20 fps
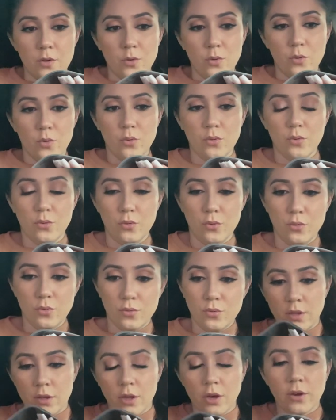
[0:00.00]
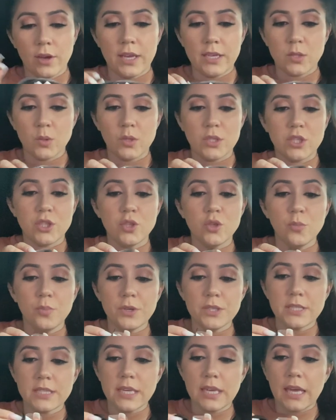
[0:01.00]
Ooh. Okay, so it's
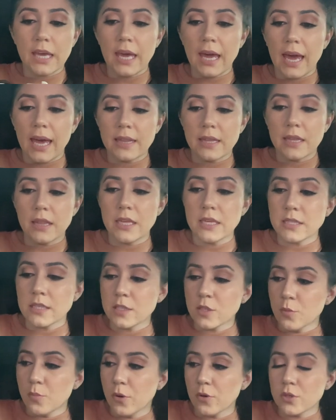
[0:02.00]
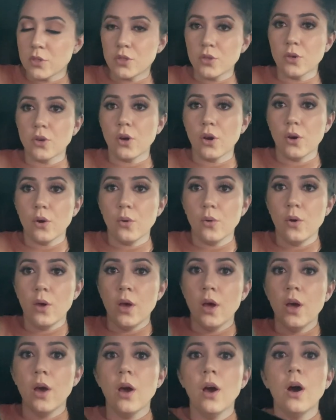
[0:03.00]
super sticky and then this is supposed to go
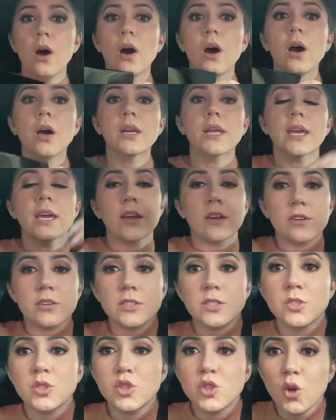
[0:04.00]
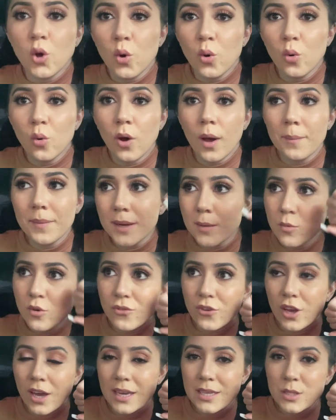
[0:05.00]
on here. So I'm gonna
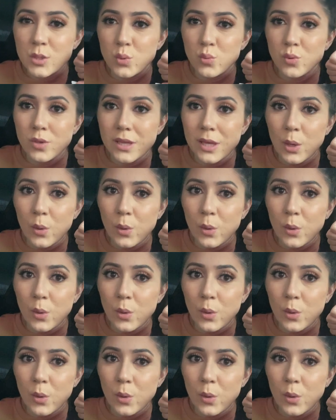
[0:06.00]
move you guys really